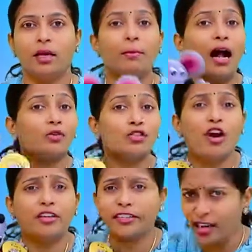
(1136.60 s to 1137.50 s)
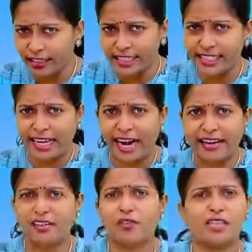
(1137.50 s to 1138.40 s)
The mouse got really
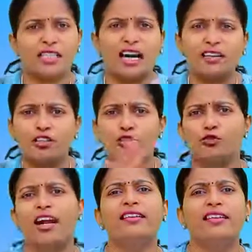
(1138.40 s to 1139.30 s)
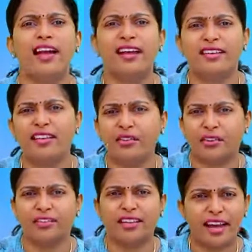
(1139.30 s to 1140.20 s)
scared and it started to run here
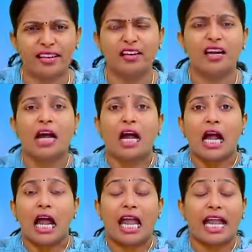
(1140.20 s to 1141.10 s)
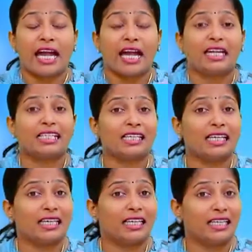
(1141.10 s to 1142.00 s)
and there, and
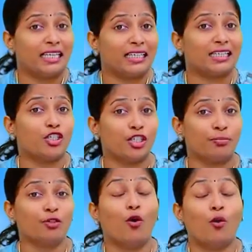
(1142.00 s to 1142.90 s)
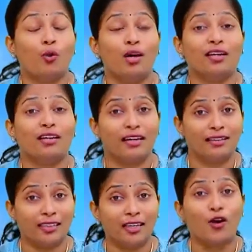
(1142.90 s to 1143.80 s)
it tripped over
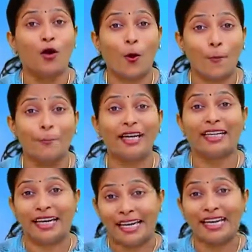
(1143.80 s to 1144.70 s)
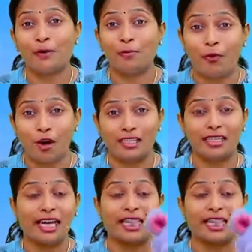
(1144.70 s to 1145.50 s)
the open ink bottle